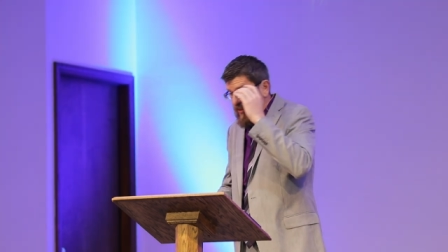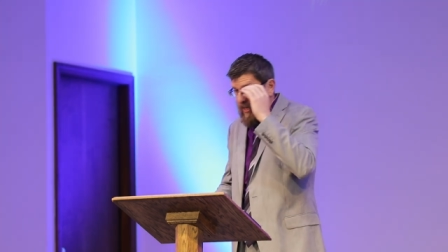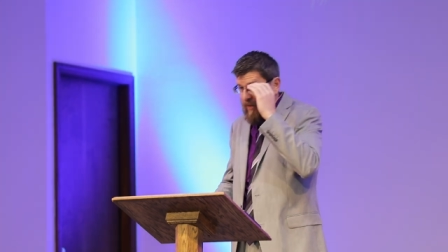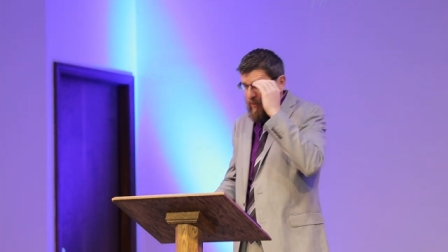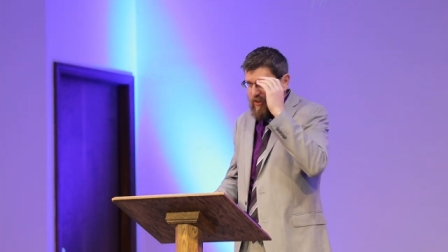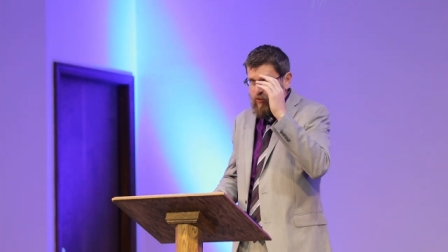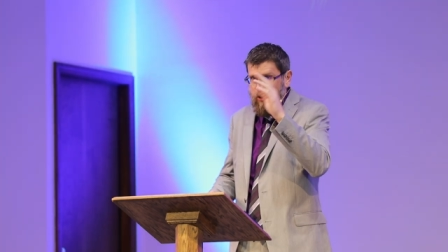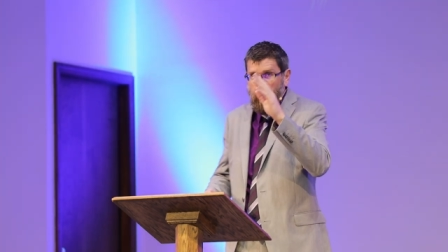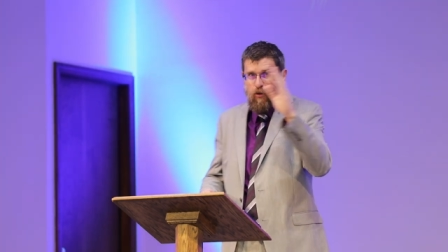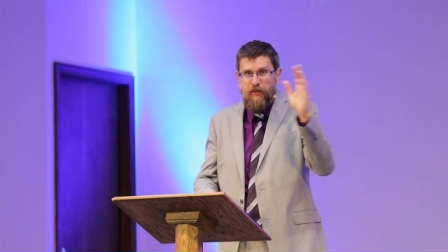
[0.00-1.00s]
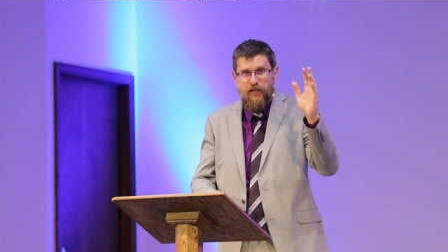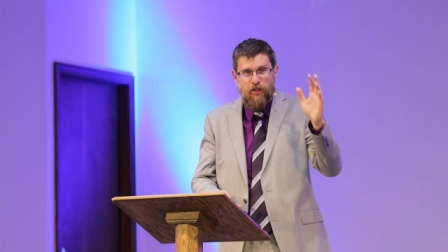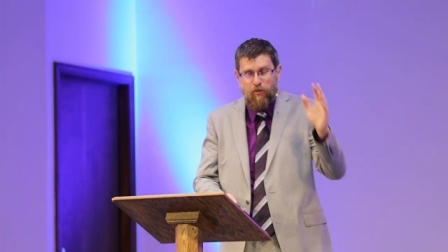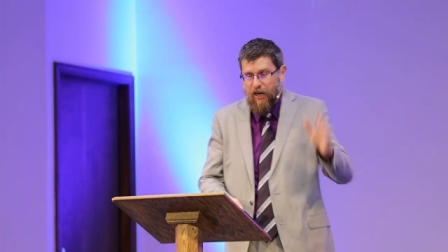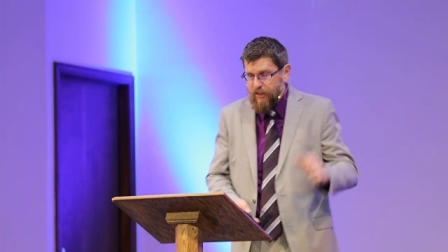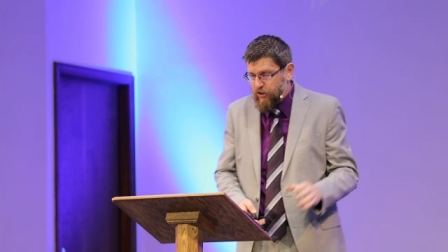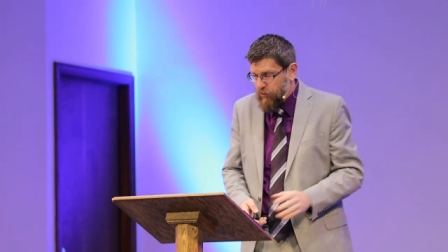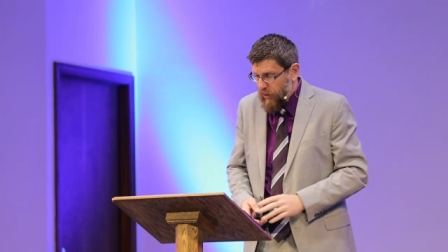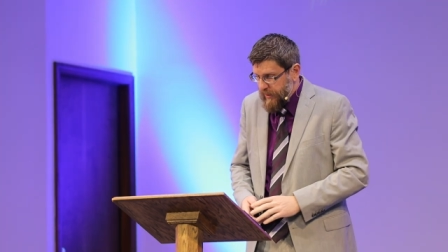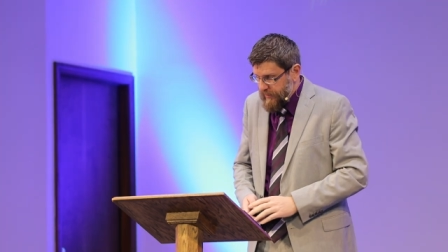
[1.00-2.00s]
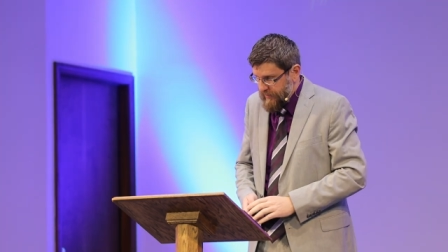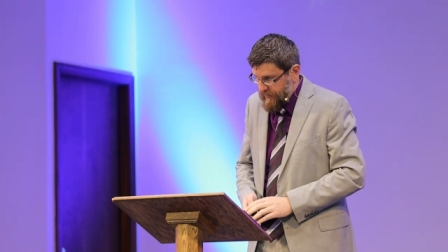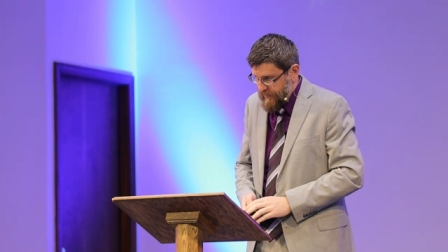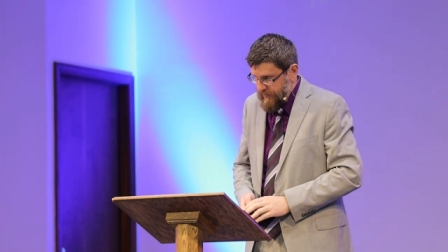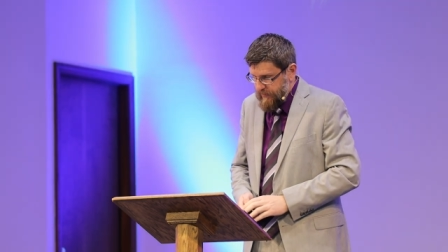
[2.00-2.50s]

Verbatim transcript: than that, but it's recorded that he cries twice.